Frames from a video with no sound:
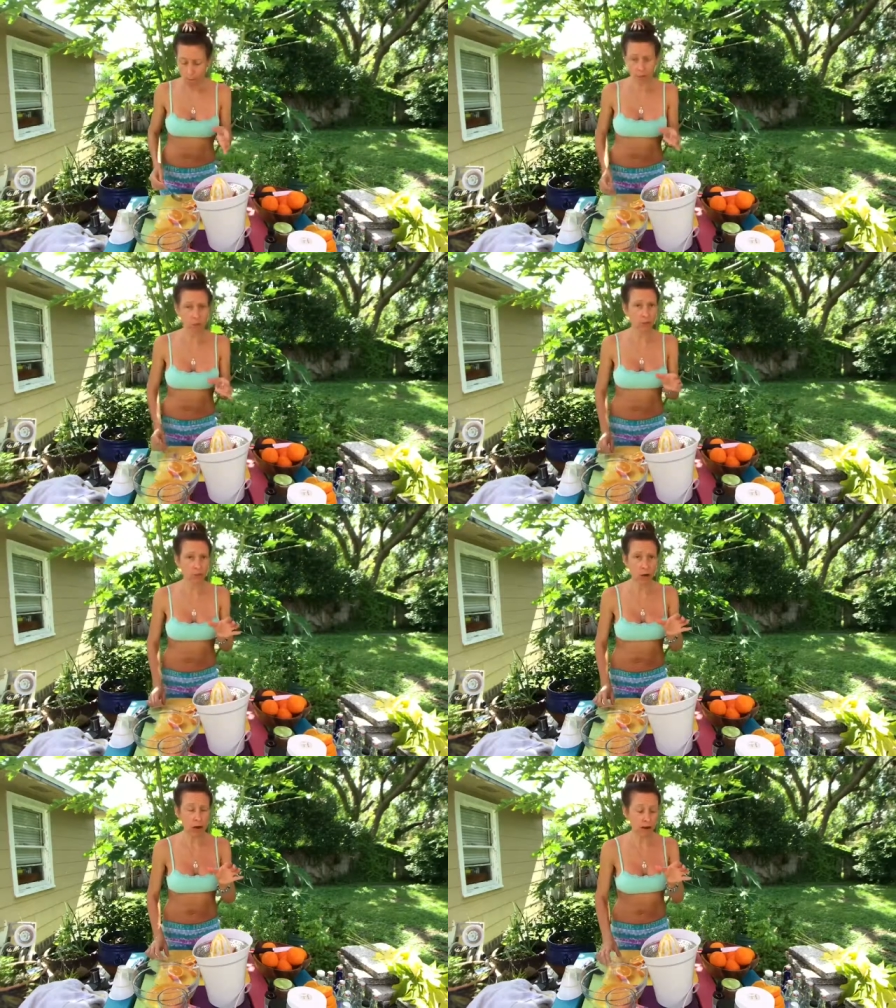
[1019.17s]
You
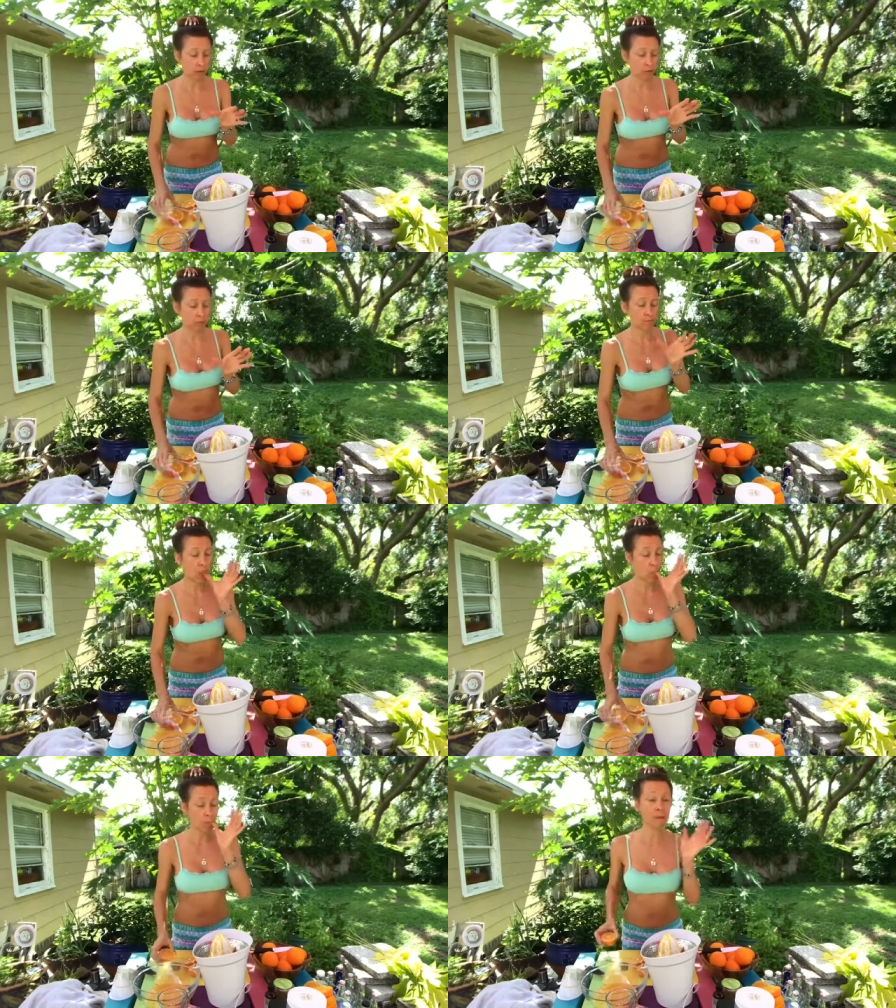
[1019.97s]
know how,
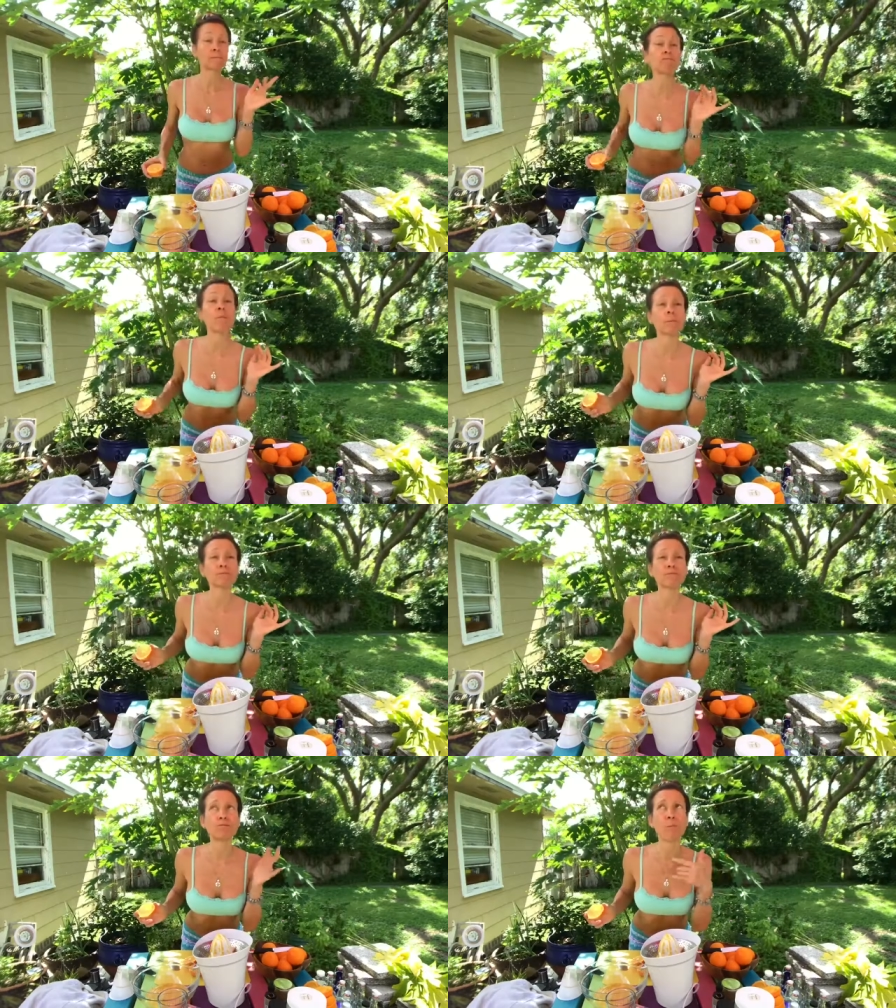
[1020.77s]

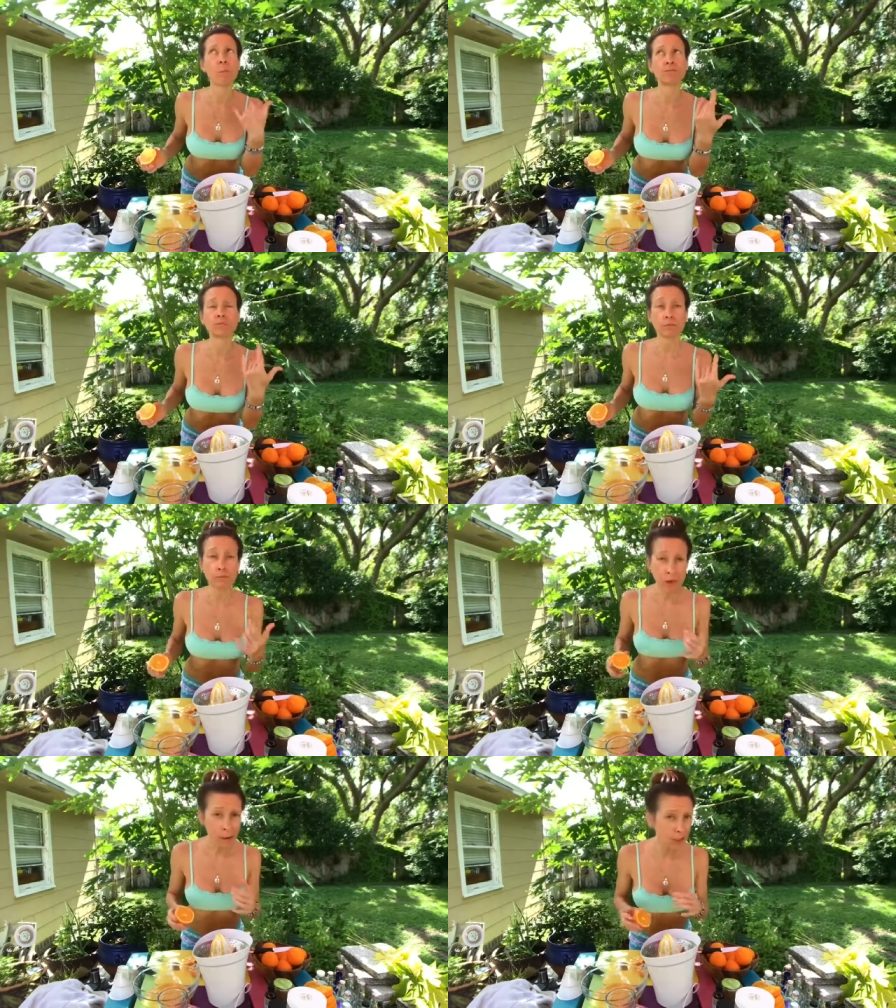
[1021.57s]
hmm,
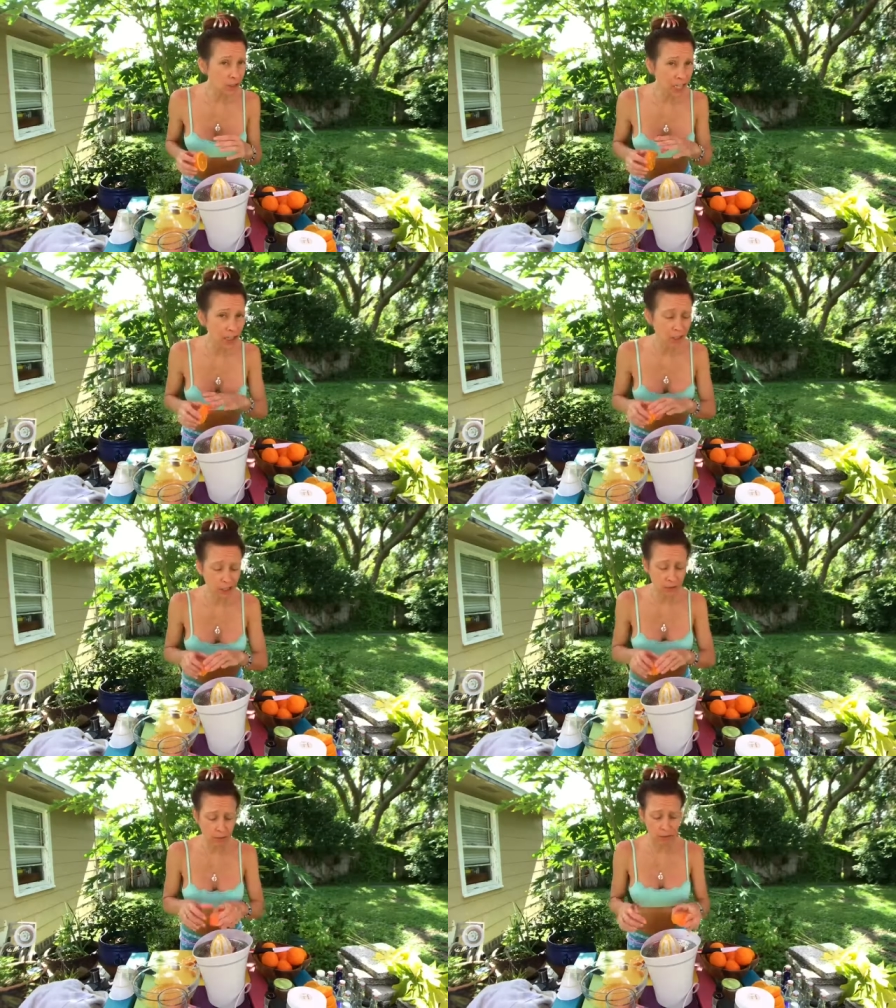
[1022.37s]
you know how
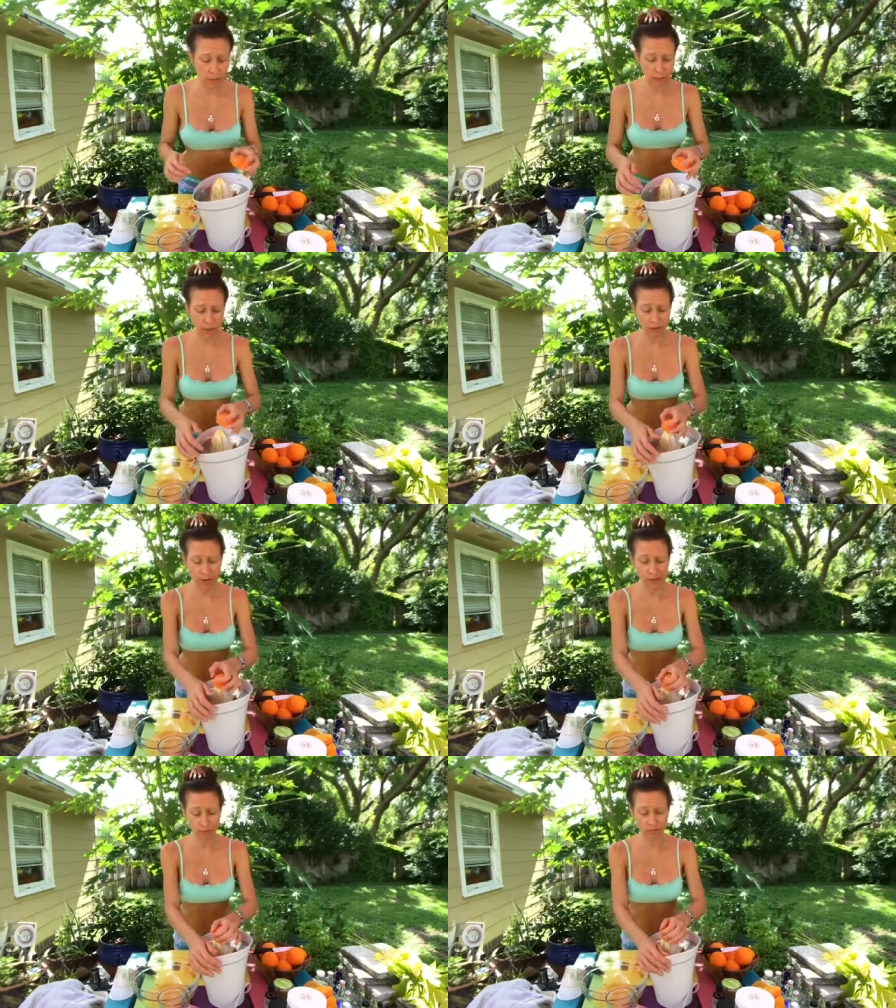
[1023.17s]
long they're going to be
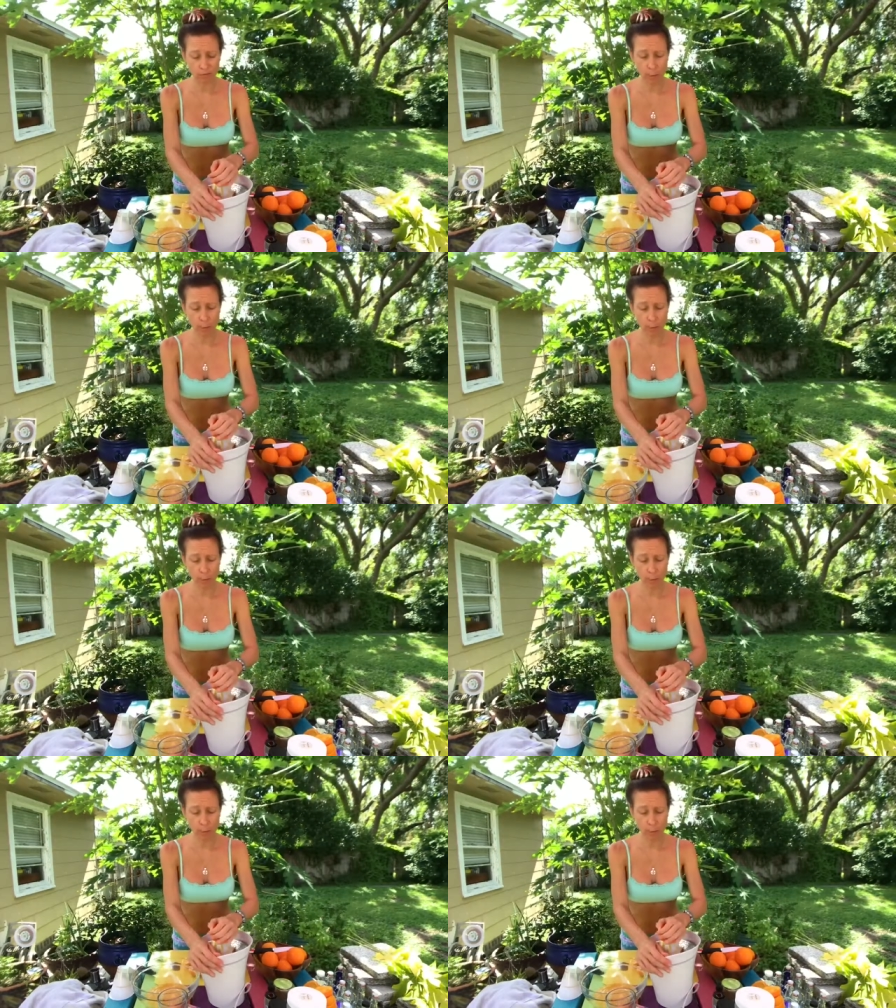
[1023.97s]
around.